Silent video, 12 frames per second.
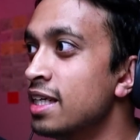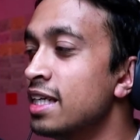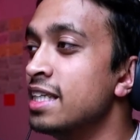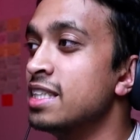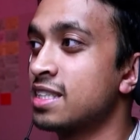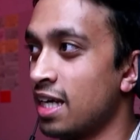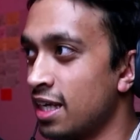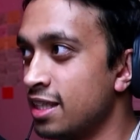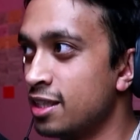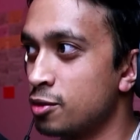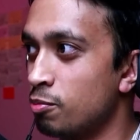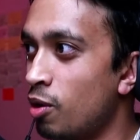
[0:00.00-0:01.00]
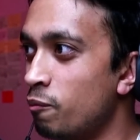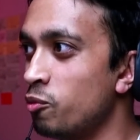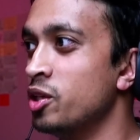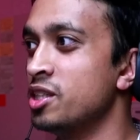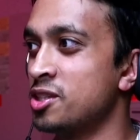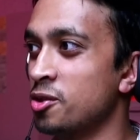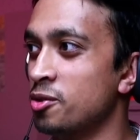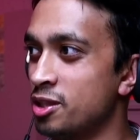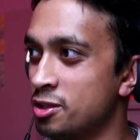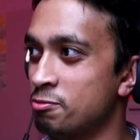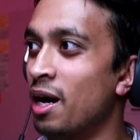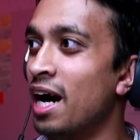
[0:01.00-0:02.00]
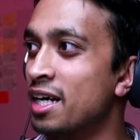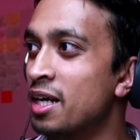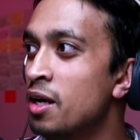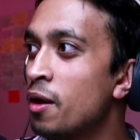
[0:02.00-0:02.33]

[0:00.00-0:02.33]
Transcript: He's telling his mom what he's doing is bad,